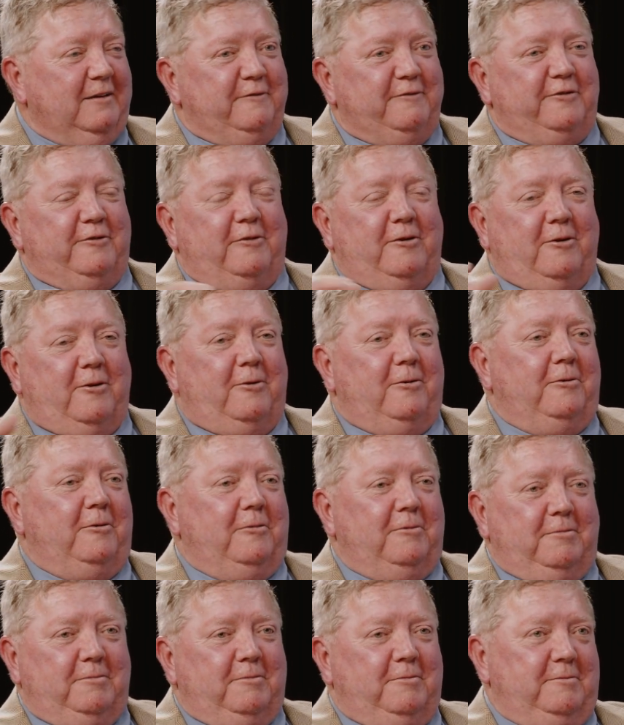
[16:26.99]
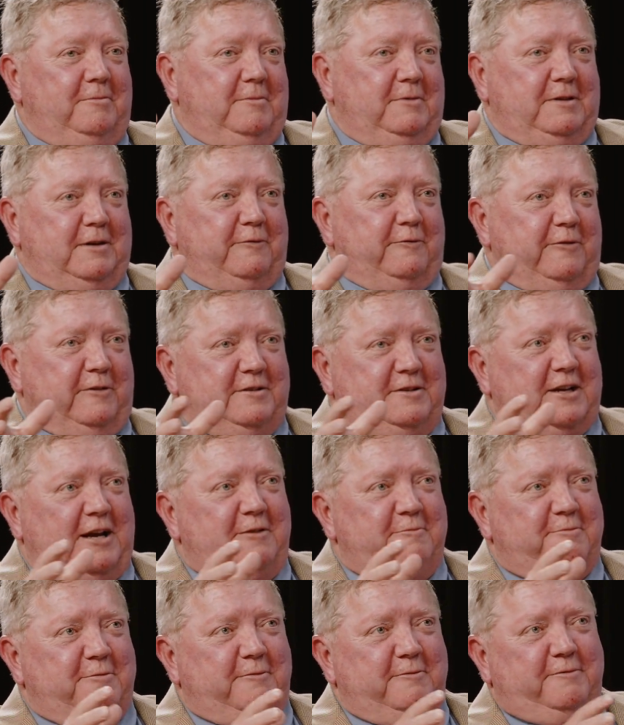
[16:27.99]
for a whole different
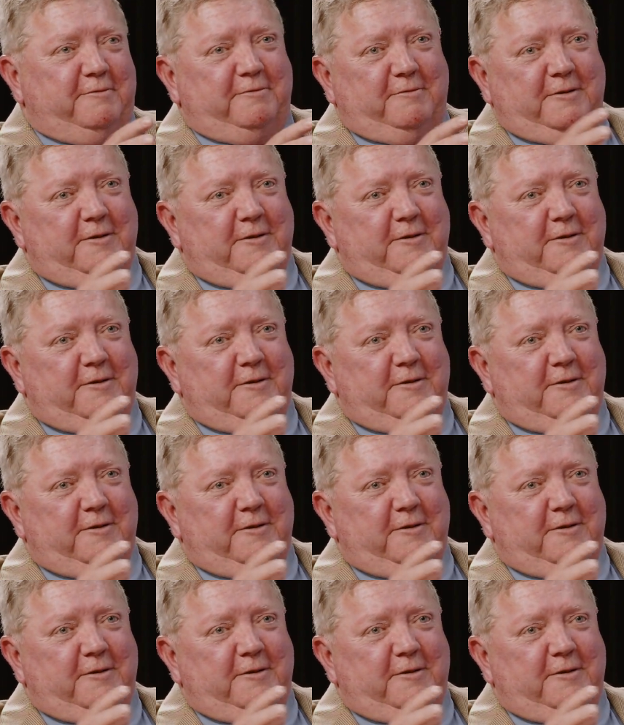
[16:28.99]
type of